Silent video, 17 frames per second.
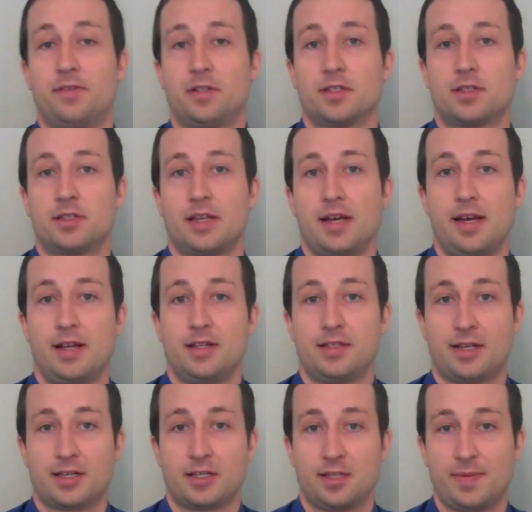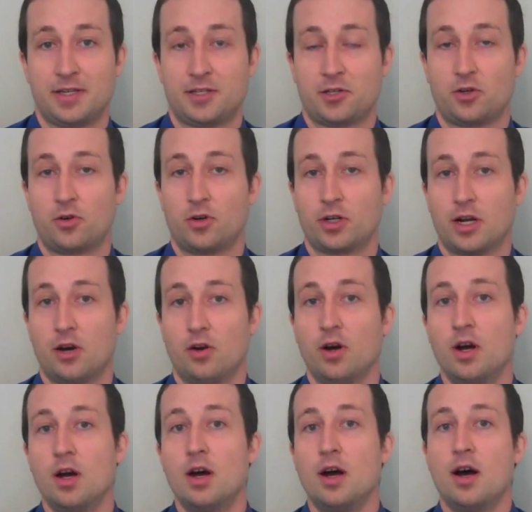levels and second semester
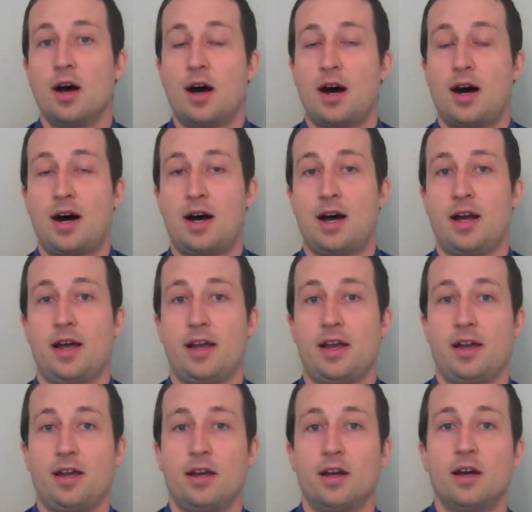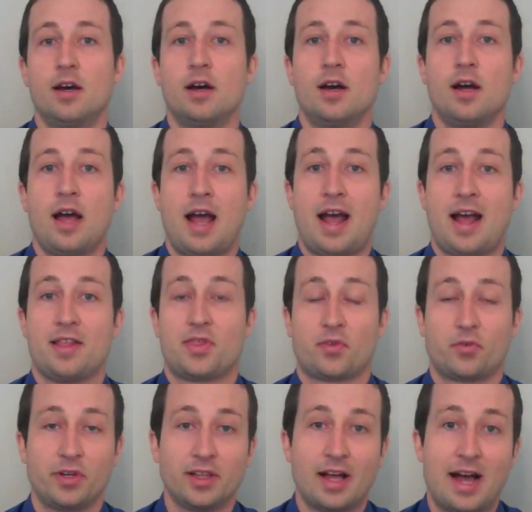orgo. I had
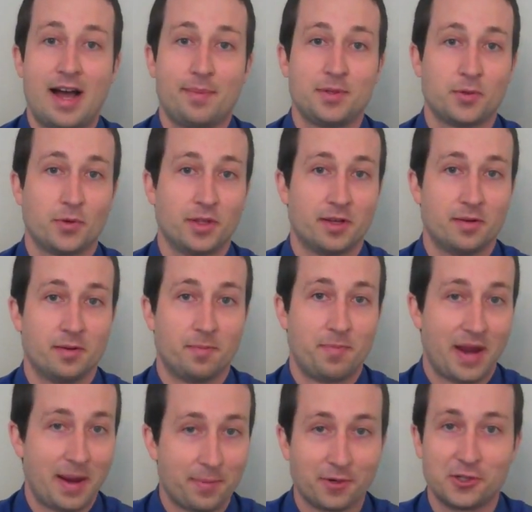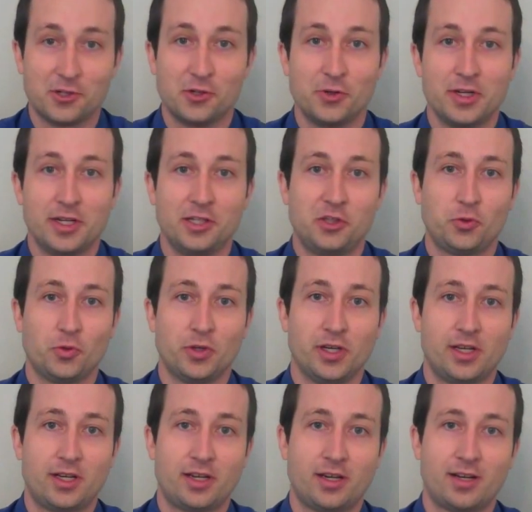three labs with a paper due each
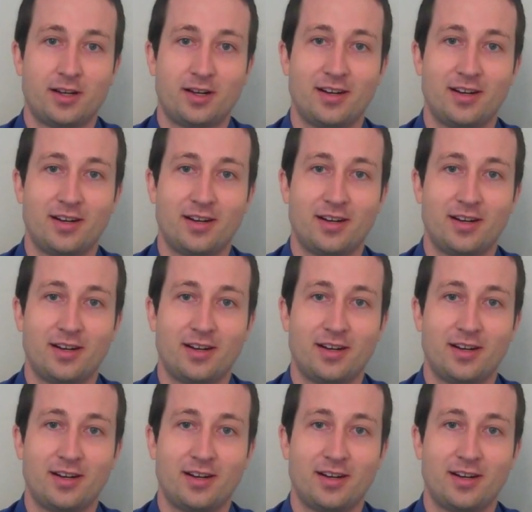week.